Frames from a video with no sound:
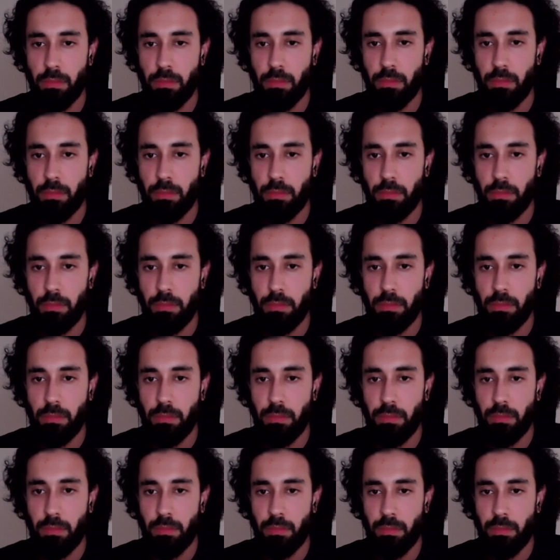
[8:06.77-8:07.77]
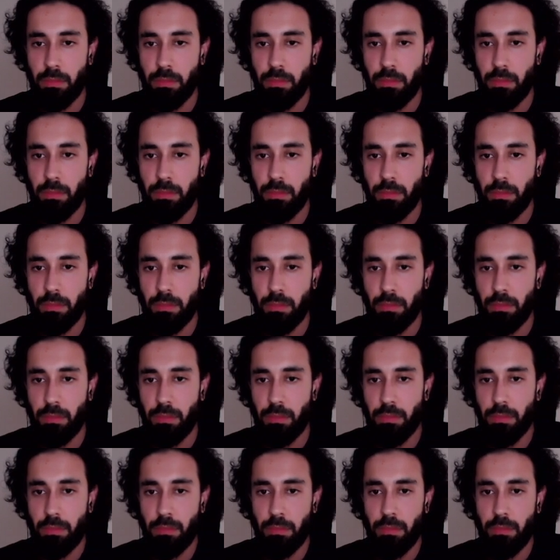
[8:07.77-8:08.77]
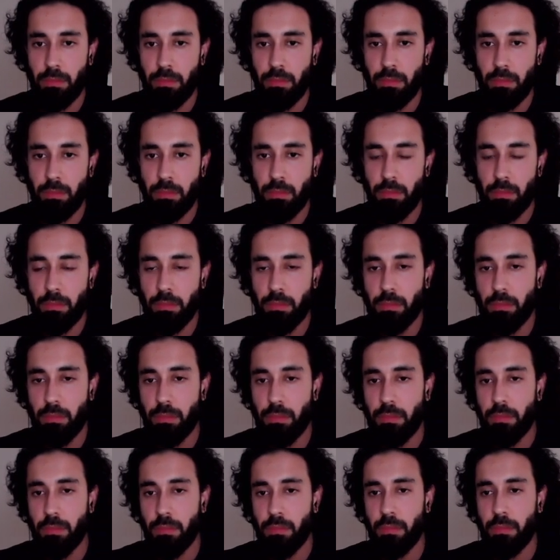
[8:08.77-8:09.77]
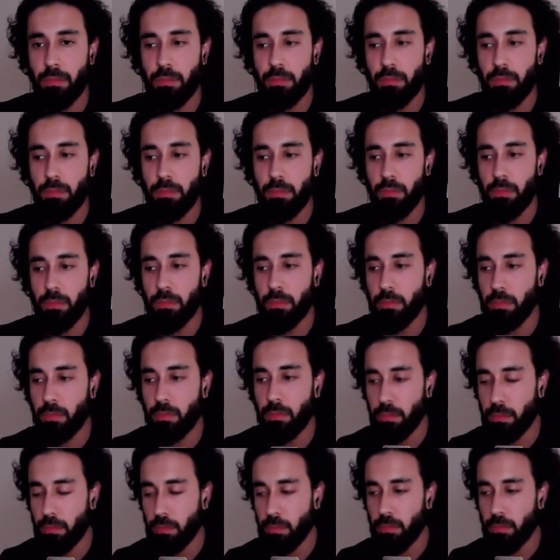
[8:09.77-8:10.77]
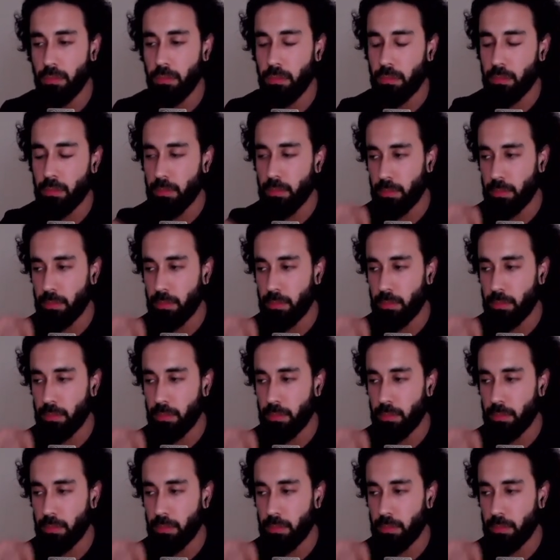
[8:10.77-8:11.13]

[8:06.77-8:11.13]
(silent)